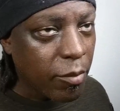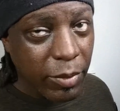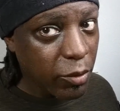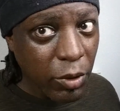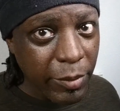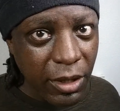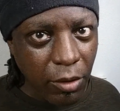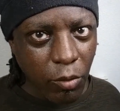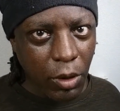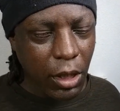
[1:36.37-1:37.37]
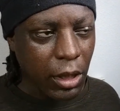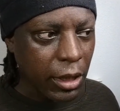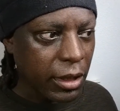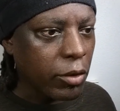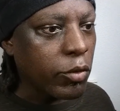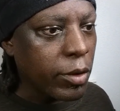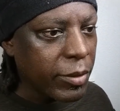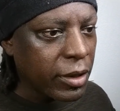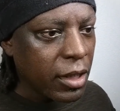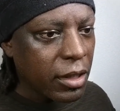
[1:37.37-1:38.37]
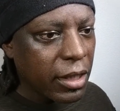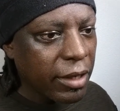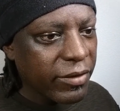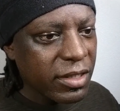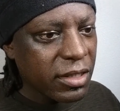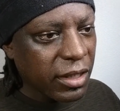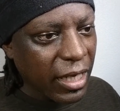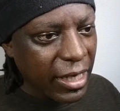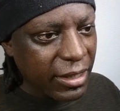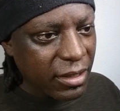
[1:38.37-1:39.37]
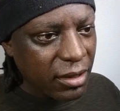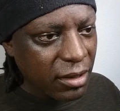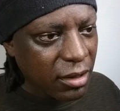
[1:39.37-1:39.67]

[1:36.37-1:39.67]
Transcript: But women don't walk like that. Women, they have a slight,